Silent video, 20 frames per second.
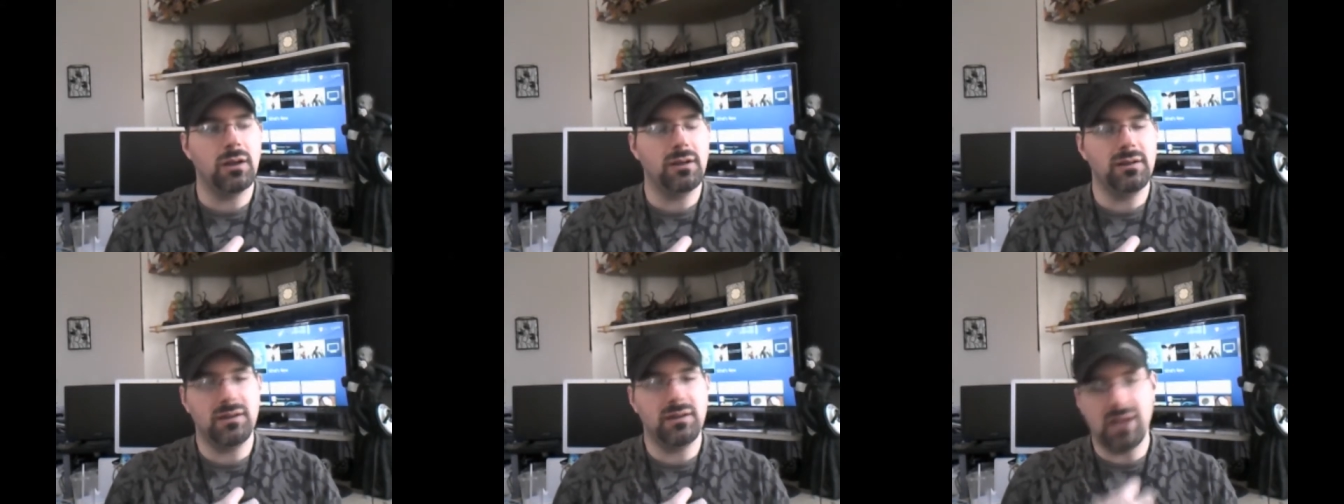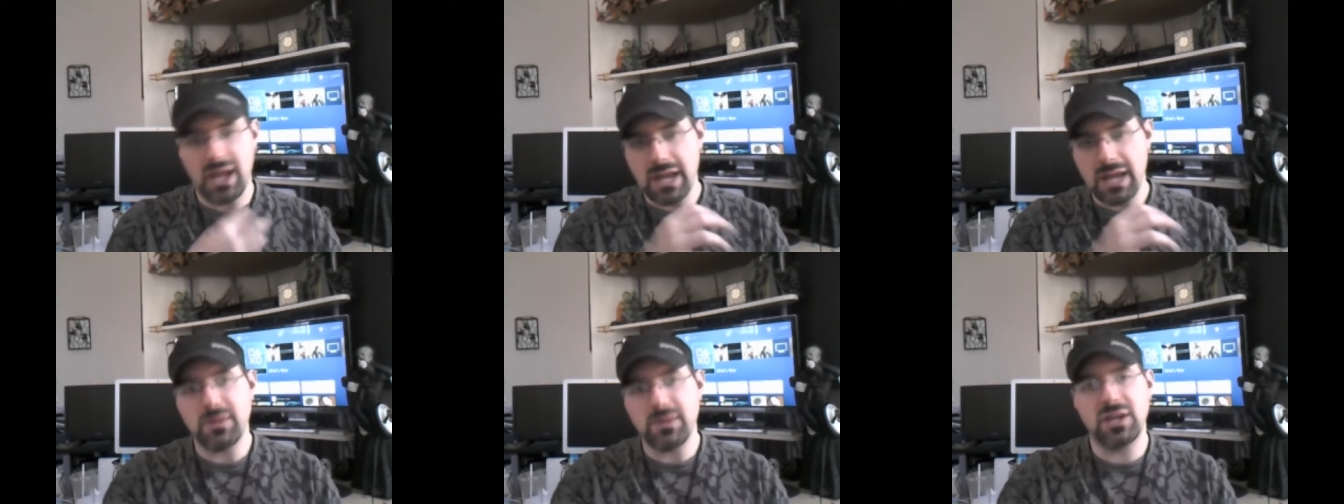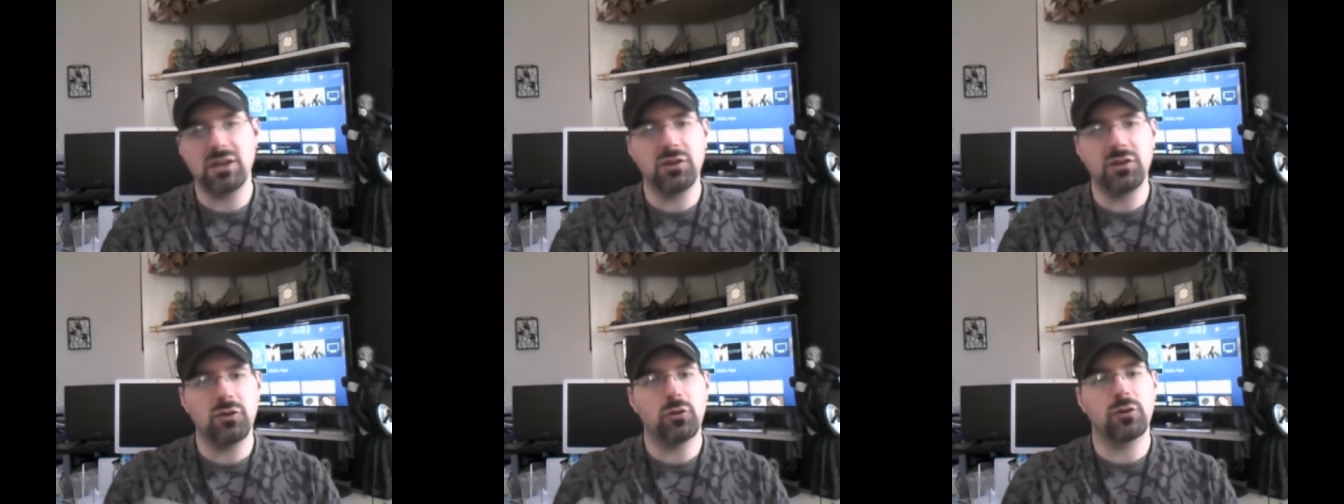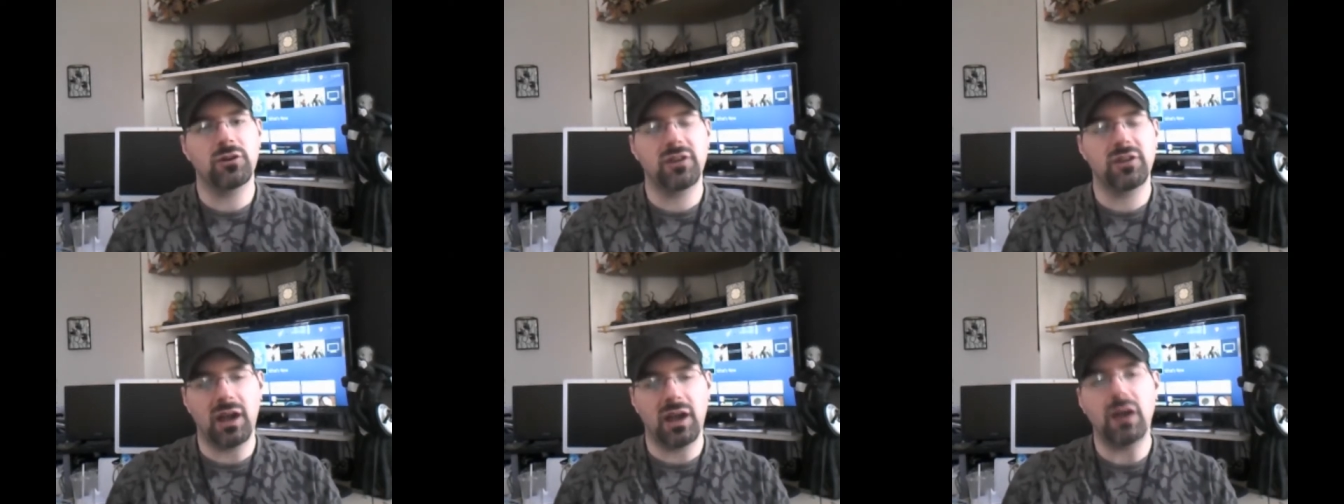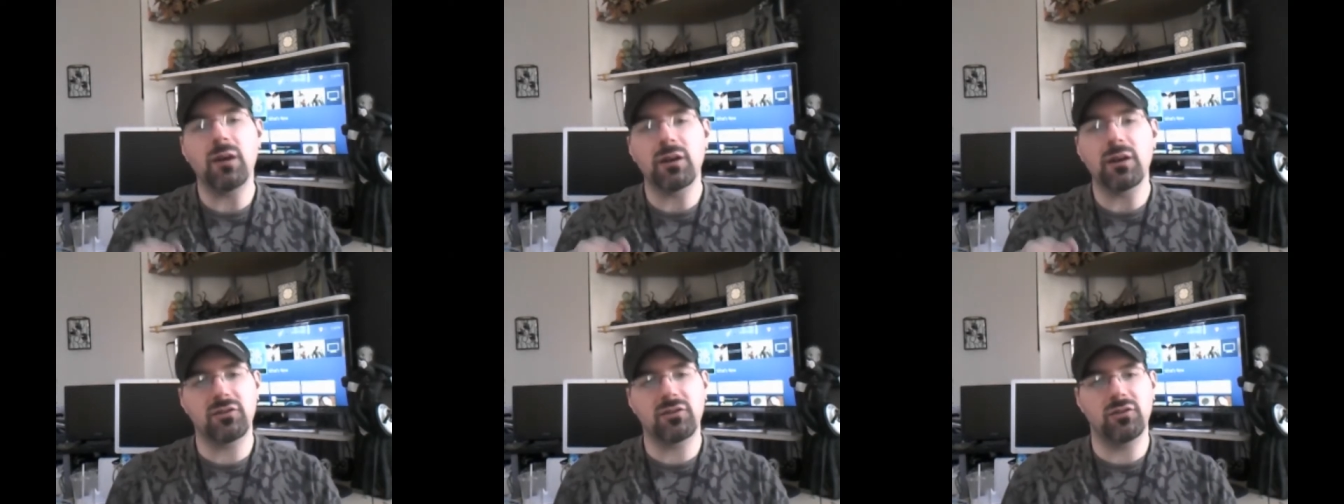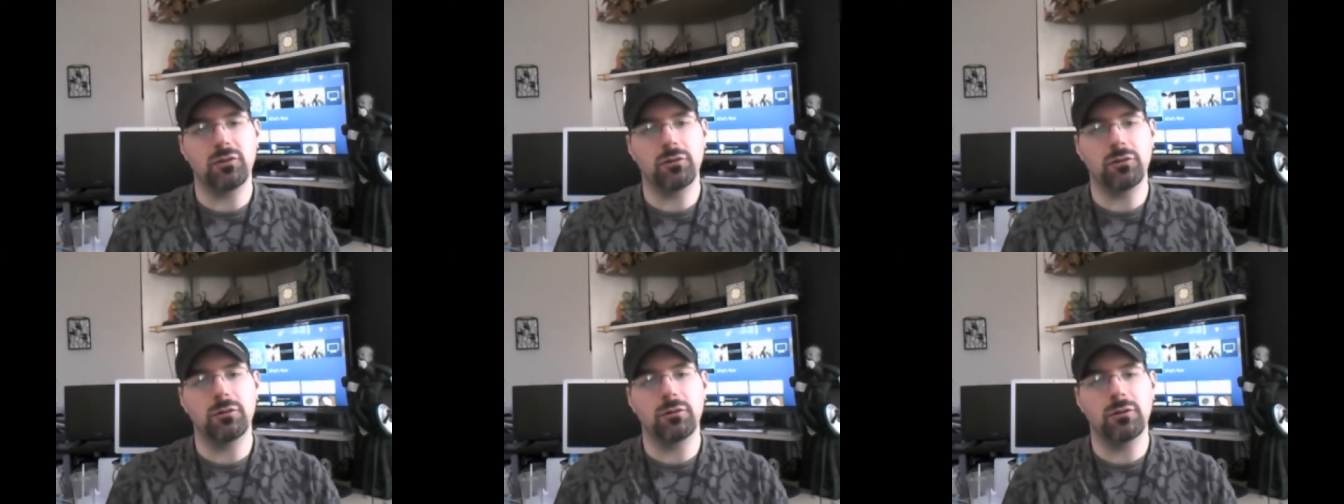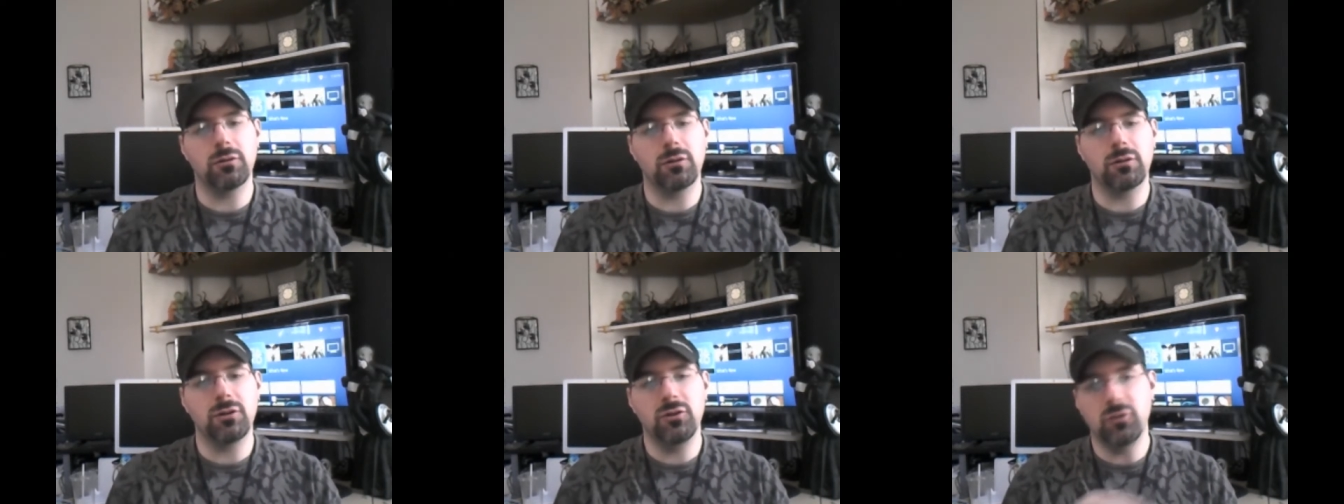naming your
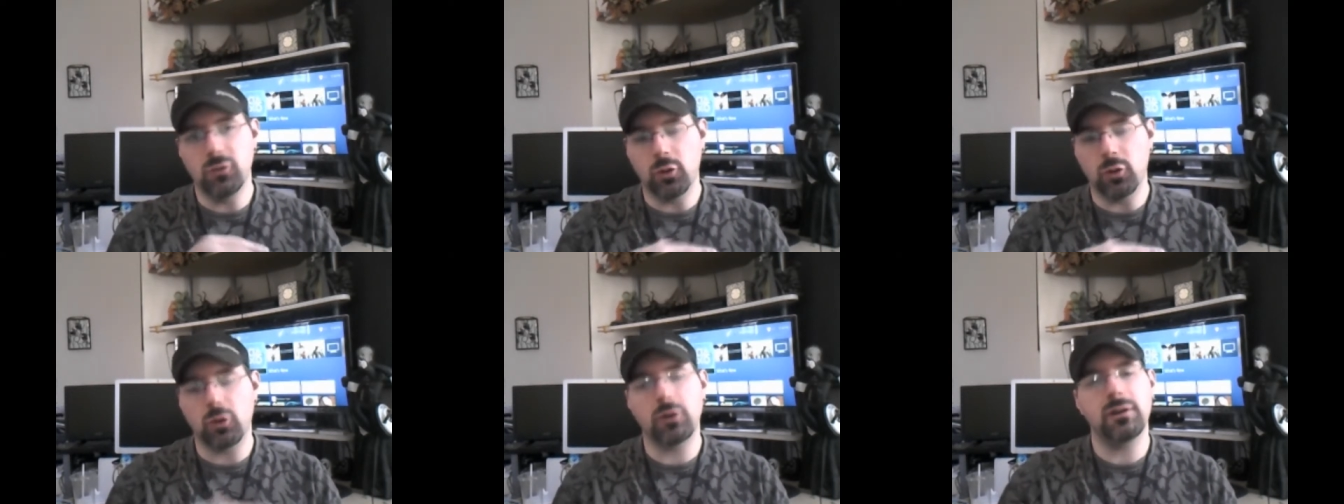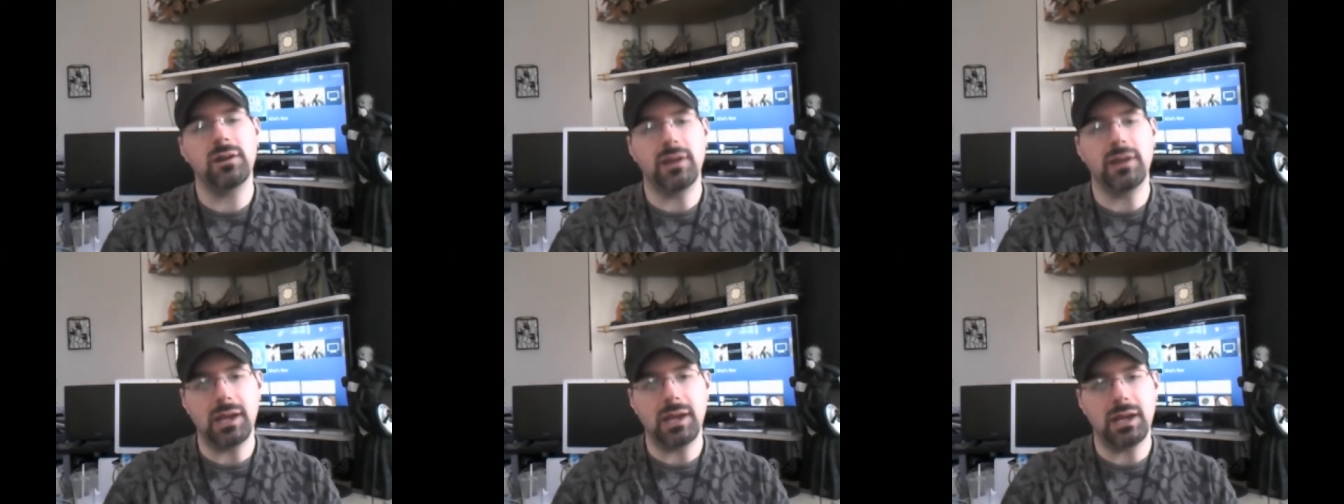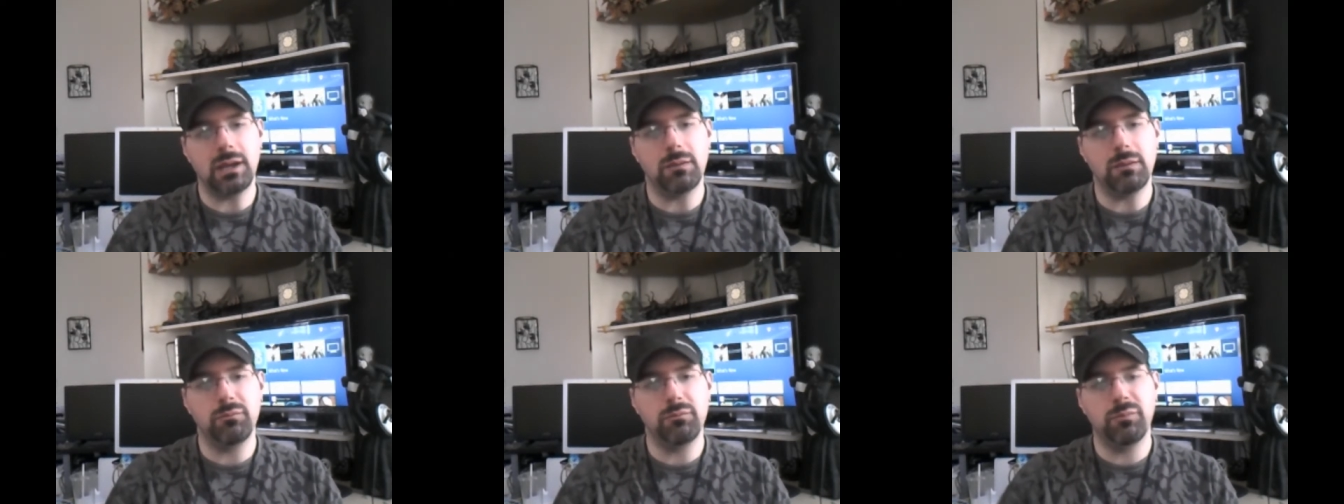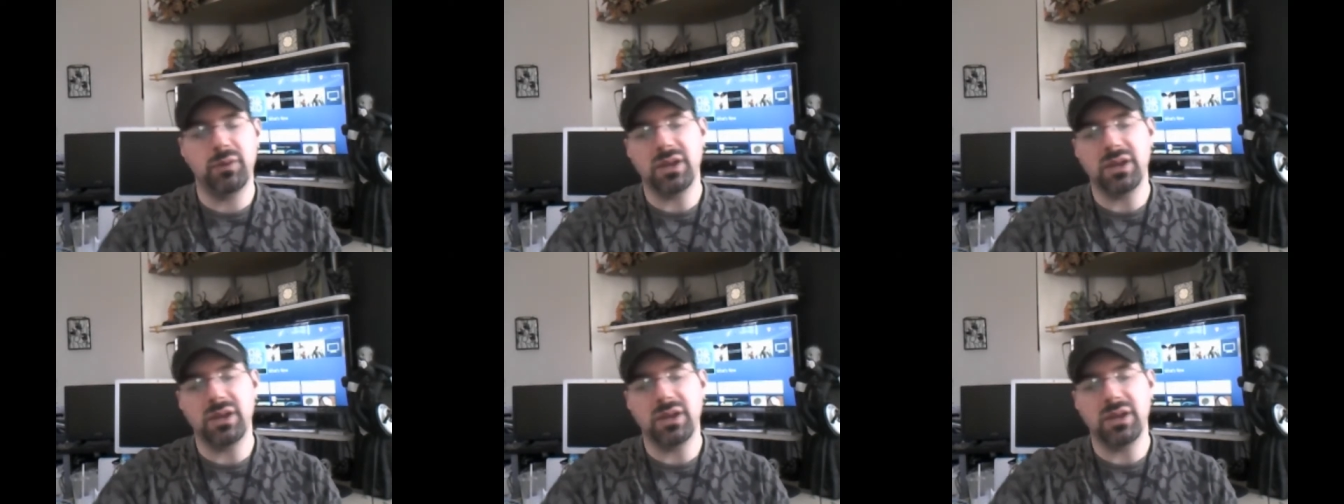character your name